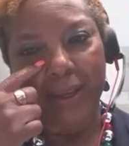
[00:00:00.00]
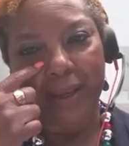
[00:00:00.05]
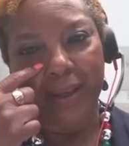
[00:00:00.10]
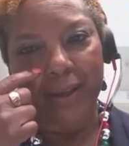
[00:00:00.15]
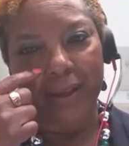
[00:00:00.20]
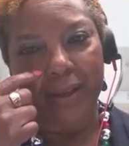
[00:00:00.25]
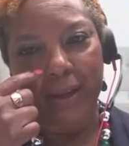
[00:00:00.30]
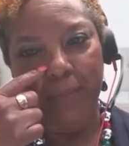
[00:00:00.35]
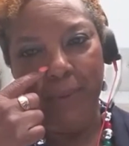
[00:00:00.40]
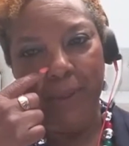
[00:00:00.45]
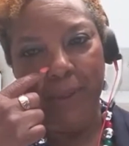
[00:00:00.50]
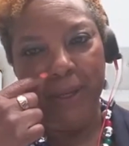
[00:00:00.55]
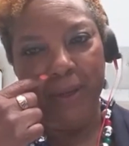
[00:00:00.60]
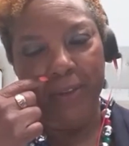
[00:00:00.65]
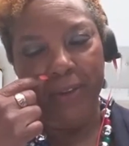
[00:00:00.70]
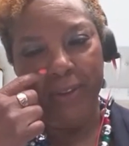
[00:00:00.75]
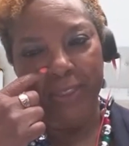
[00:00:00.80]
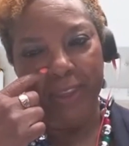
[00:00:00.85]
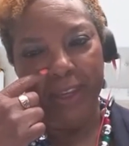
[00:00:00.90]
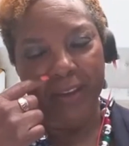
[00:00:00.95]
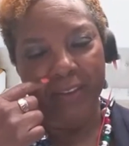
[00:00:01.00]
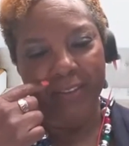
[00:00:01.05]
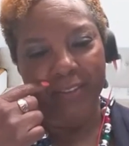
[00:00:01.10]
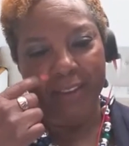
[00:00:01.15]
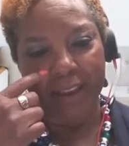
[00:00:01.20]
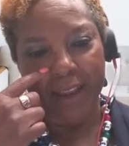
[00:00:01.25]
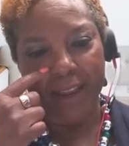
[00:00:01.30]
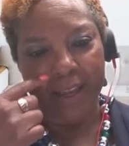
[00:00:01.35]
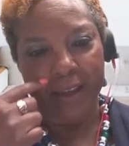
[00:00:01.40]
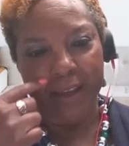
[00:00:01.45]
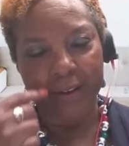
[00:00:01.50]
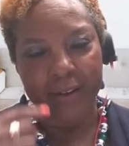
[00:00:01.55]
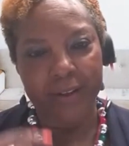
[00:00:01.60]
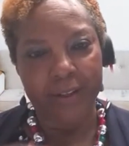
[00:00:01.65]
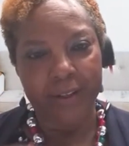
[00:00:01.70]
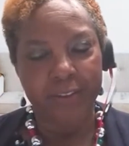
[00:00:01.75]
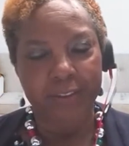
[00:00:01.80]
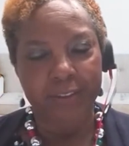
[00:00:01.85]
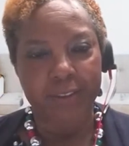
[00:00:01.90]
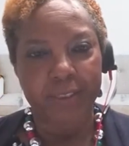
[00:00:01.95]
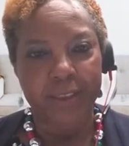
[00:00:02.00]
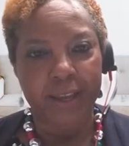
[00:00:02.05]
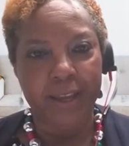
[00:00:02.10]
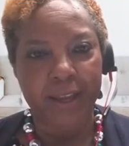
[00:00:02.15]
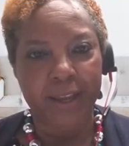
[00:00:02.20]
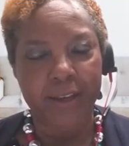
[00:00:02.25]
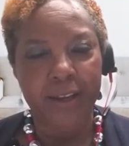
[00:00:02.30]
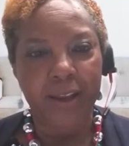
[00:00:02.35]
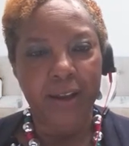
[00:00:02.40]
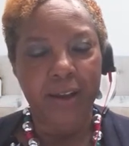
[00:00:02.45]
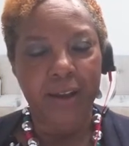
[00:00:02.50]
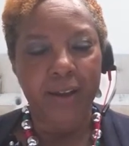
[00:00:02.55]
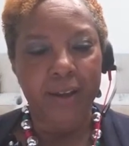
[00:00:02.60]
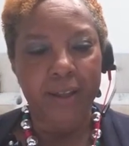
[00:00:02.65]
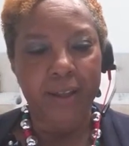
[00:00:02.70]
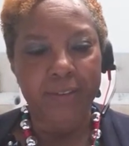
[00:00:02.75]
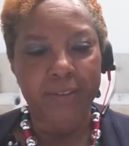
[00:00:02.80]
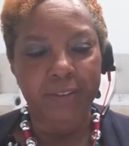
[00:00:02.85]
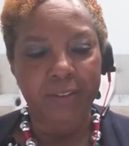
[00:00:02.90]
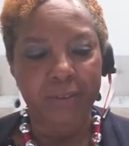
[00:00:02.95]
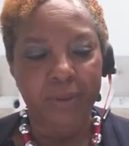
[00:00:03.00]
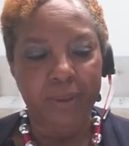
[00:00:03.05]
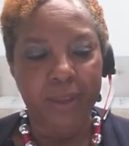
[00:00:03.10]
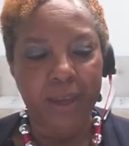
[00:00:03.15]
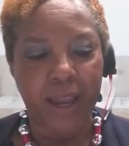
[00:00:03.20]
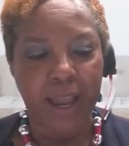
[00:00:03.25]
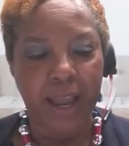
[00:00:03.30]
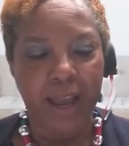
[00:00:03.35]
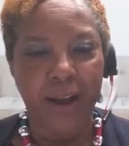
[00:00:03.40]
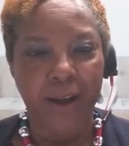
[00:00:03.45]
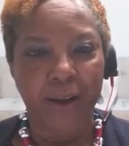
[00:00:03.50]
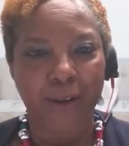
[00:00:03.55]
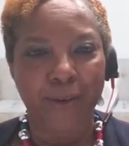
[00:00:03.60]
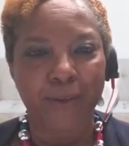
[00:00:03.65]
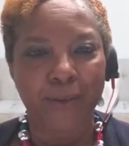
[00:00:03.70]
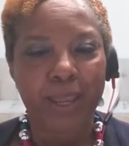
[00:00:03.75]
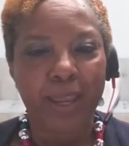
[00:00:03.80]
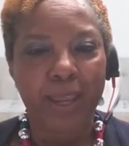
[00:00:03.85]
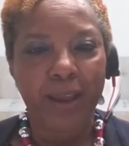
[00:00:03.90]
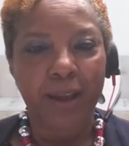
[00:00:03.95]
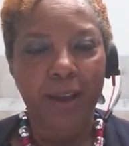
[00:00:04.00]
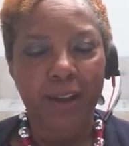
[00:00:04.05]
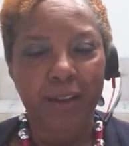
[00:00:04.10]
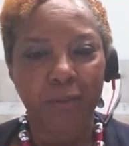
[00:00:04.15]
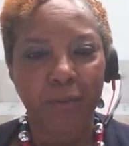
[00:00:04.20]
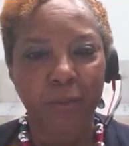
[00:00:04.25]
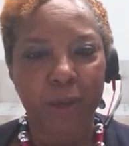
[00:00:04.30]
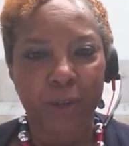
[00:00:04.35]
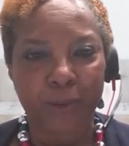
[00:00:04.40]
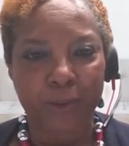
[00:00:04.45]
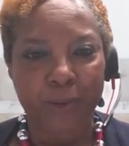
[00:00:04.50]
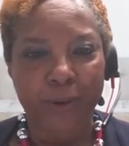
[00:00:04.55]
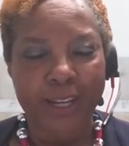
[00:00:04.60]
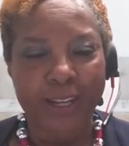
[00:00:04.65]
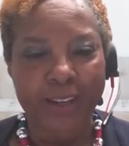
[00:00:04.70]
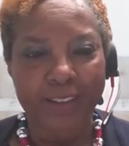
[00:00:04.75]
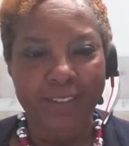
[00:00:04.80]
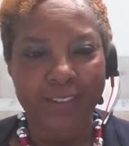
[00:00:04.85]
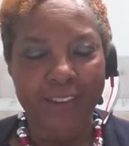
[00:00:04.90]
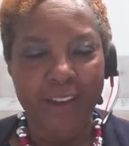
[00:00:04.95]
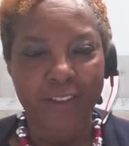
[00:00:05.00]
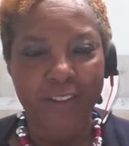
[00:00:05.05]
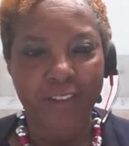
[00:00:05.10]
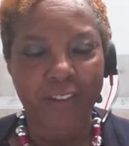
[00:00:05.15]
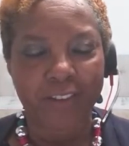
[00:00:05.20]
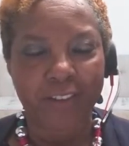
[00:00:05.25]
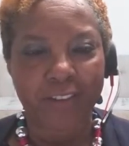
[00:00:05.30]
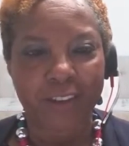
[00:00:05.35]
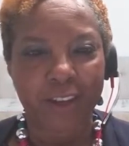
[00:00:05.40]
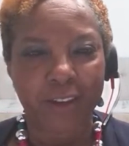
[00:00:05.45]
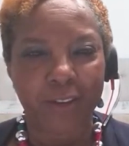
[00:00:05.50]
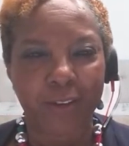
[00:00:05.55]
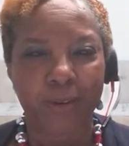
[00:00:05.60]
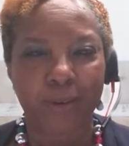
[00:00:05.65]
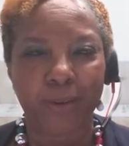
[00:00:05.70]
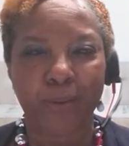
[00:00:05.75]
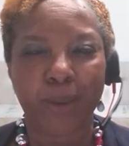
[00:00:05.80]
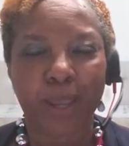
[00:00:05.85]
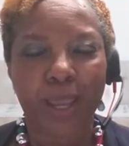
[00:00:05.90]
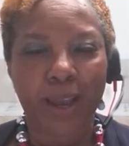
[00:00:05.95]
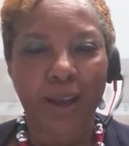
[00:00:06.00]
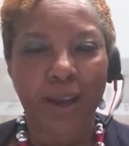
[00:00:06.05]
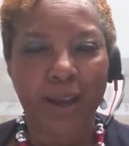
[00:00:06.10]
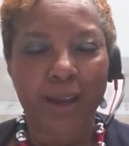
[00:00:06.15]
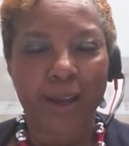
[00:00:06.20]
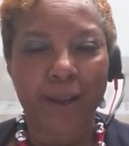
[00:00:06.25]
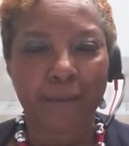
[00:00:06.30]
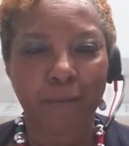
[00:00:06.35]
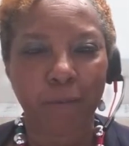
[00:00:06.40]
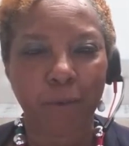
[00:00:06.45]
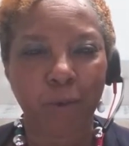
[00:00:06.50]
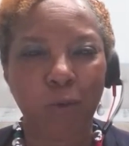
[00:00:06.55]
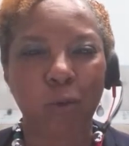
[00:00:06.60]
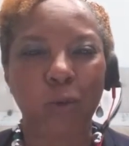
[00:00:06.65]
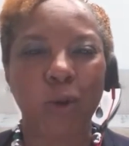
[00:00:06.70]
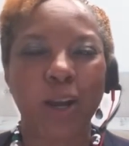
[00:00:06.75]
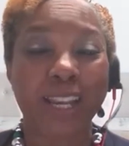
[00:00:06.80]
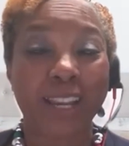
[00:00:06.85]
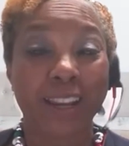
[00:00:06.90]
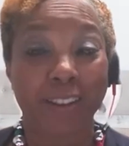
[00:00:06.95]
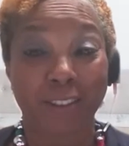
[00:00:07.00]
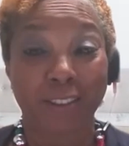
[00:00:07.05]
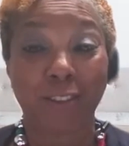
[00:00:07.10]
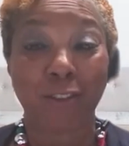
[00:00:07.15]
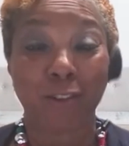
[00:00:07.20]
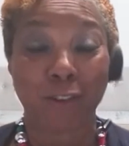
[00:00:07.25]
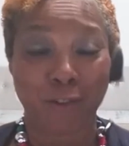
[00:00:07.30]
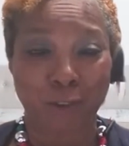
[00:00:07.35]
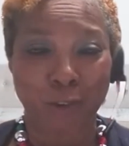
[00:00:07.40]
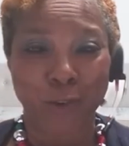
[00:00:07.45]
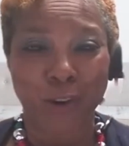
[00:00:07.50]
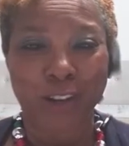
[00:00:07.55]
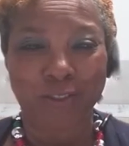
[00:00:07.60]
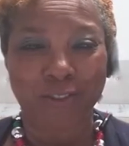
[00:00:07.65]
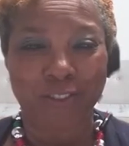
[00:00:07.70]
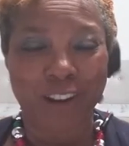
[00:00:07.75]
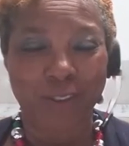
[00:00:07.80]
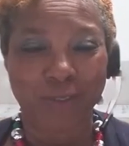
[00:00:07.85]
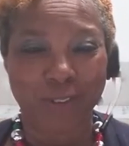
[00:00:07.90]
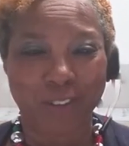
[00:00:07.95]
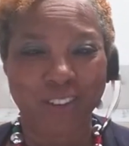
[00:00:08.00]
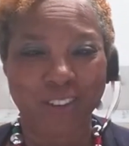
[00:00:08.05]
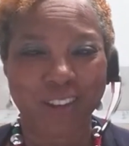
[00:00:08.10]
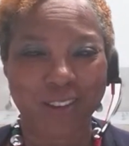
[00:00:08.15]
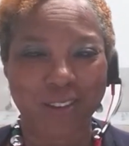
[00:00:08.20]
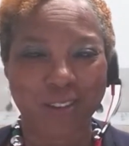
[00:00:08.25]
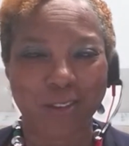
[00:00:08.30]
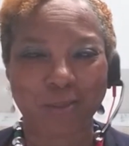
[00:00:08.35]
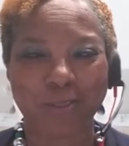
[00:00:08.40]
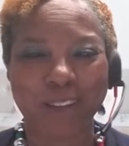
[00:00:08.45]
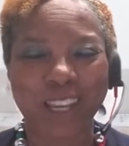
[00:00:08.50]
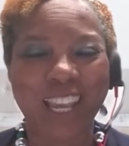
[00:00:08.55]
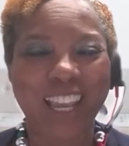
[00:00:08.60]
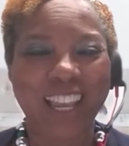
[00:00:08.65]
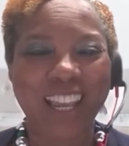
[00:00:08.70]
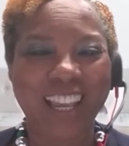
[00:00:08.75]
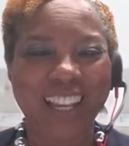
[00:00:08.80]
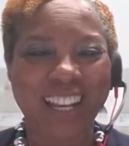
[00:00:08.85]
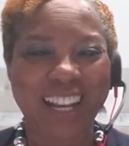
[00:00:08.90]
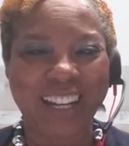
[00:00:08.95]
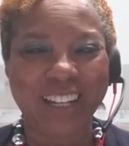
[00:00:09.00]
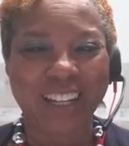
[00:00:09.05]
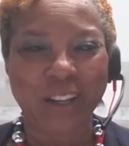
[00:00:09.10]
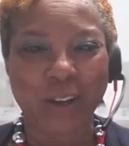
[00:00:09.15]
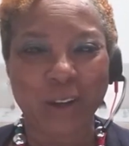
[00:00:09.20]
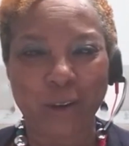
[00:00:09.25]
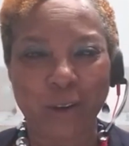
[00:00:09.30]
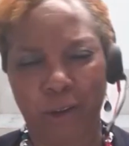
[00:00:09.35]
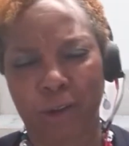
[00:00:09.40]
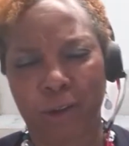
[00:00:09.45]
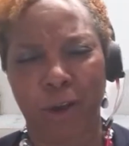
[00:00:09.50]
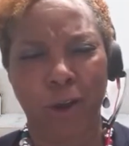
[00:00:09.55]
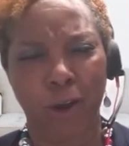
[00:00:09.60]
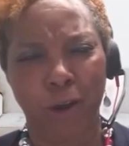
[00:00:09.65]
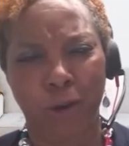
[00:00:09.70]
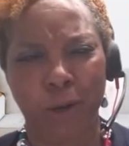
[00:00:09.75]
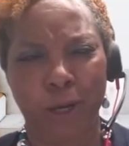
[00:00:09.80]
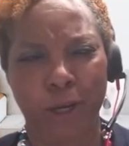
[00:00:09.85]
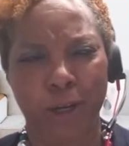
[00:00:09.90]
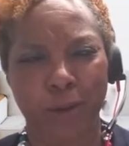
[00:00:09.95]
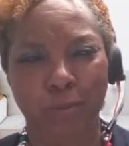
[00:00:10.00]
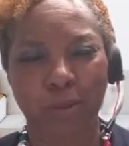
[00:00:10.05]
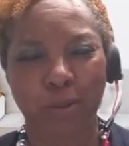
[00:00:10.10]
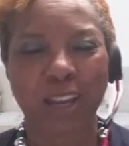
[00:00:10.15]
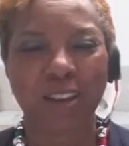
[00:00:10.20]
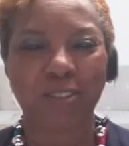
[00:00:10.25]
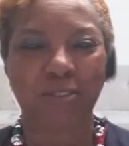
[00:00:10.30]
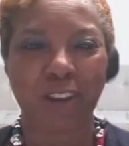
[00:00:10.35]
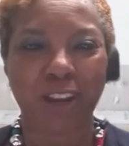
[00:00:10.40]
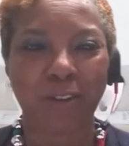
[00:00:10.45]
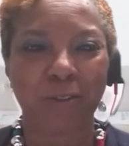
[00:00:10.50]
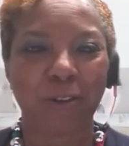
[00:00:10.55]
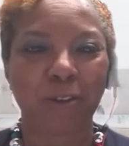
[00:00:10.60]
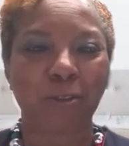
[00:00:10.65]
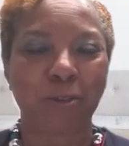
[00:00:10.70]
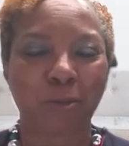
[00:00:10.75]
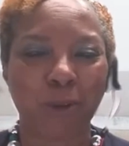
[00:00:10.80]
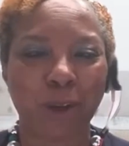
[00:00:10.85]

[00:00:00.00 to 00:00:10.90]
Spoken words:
Yeah, a couple other things to add on to that, onto the how of what organizations can do. One is to avoid favoritism. And I know that, oh, we don't play favors.